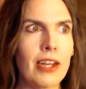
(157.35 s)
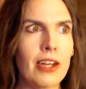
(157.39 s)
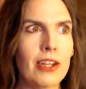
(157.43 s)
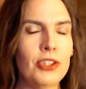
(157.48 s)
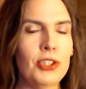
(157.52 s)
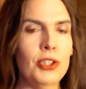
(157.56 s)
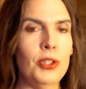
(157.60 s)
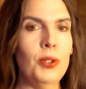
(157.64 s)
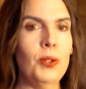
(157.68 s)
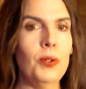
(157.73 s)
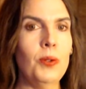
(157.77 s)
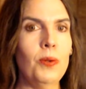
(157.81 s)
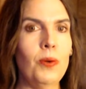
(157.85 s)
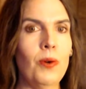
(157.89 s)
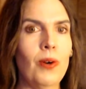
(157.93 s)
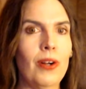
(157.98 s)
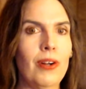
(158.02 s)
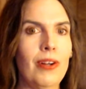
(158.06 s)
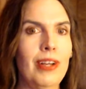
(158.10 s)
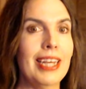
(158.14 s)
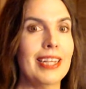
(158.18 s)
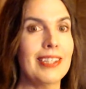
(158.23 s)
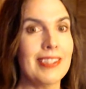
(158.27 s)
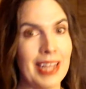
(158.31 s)
to
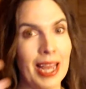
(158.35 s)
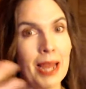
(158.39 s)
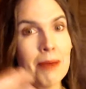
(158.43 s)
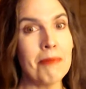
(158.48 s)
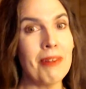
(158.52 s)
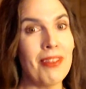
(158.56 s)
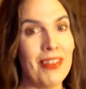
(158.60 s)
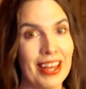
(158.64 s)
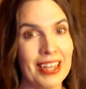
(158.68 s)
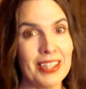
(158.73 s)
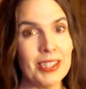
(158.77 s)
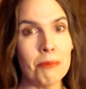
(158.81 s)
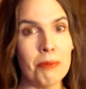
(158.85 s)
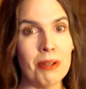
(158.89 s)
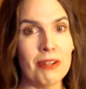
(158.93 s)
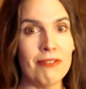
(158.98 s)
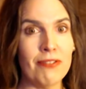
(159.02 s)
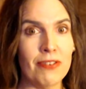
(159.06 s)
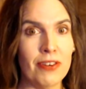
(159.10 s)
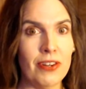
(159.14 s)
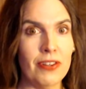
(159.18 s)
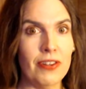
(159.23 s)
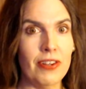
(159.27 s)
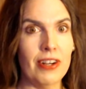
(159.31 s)
examine things a bit
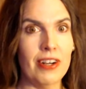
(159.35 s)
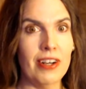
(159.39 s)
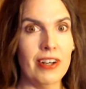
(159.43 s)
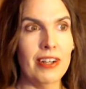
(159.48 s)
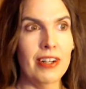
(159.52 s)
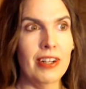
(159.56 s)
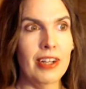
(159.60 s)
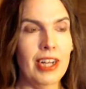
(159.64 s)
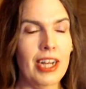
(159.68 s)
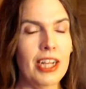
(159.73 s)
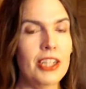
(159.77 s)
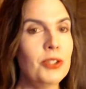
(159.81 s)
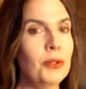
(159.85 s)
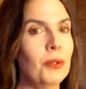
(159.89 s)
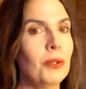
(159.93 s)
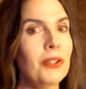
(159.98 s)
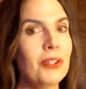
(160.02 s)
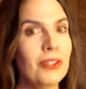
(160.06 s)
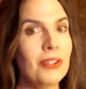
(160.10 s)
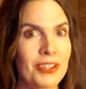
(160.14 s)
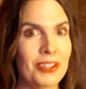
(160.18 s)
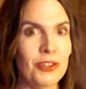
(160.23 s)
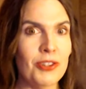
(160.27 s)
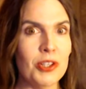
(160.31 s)
further and do a
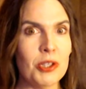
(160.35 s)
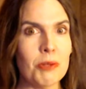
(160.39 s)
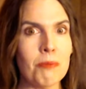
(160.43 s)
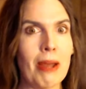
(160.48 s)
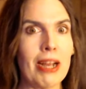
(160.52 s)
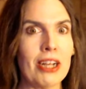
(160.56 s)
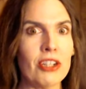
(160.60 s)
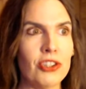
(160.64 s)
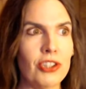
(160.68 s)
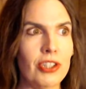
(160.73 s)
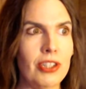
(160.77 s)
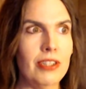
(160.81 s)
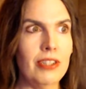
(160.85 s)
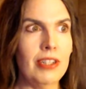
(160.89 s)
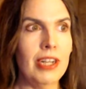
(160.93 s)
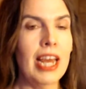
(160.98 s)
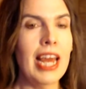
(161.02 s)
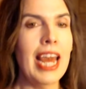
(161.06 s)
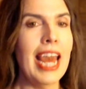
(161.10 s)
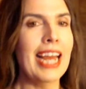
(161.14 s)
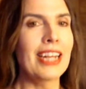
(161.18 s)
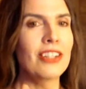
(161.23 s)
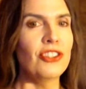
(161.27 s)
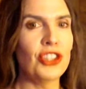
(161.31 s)
little introspection
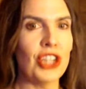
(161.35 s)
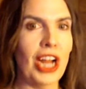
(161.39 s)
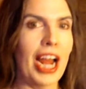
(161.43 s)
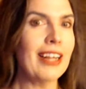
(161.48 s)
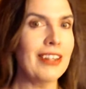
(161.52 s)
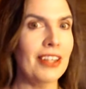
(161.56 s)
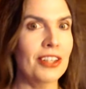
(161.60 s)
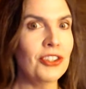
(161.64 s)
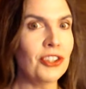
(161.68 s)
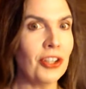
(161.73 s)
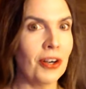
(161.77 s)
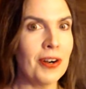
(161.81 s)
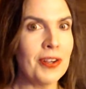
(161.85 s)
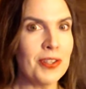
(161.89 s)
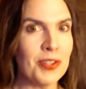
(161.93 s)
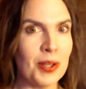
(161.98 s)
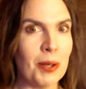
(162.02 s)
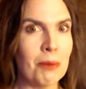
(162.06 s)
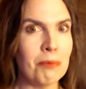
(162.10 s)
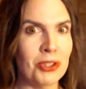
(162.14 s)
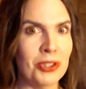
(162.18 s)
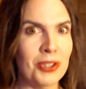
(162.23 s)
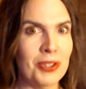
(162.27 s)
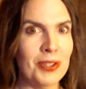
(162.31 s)
and challenge our
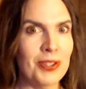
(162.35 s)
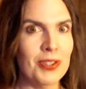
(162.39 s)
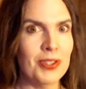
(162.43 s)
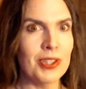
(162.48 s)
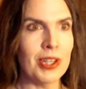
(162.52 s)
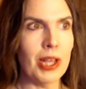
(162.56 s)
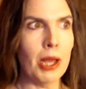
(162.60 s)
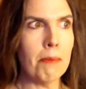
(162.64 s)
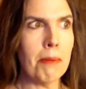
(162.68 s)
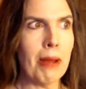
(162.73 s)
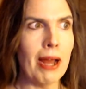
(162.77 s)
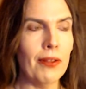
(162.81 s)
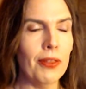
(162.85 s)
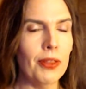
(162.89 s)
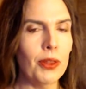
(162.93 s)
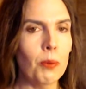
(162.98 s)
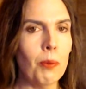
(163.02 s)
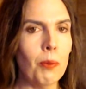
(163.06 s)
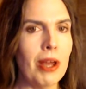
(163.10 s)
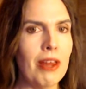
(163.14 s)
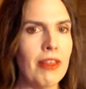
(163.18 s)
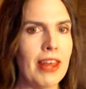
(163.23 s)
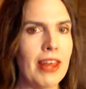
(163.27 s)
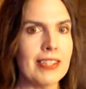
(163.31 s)
assumptions about the
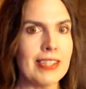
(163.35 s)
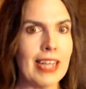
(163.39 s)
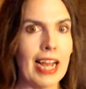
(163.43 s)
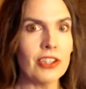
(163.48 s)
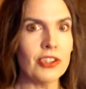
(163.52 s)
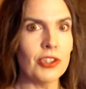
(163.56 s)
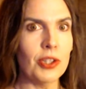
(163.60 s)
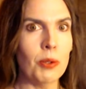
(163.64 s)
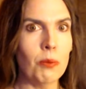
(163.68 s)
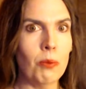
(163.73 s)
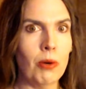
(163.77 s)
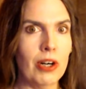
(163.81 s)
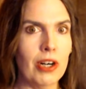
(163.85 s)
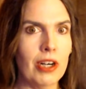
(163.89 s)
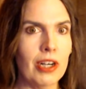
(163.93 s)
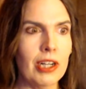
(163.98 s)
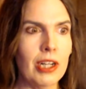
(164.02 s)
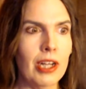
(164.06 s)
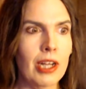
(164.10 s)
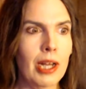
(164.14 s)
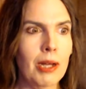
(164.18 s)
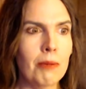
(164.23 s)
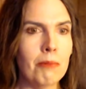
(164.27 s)
way things actually work